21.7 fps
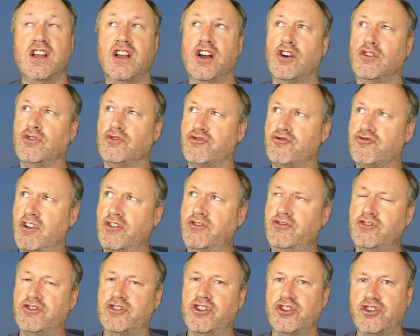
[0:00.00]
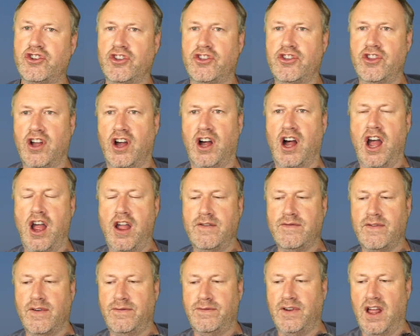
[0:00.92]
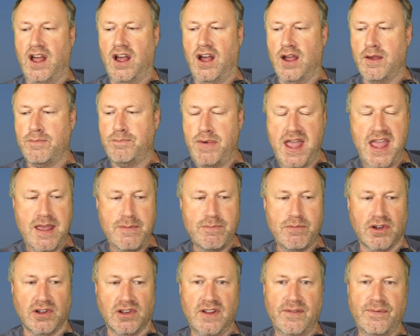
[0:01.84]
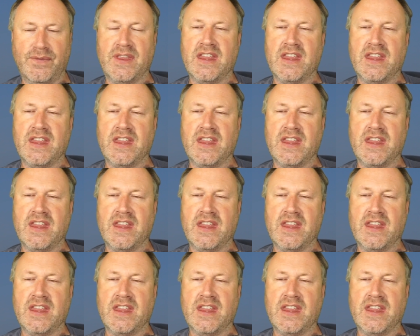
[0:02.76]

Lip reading: oh, drones should not overfly people.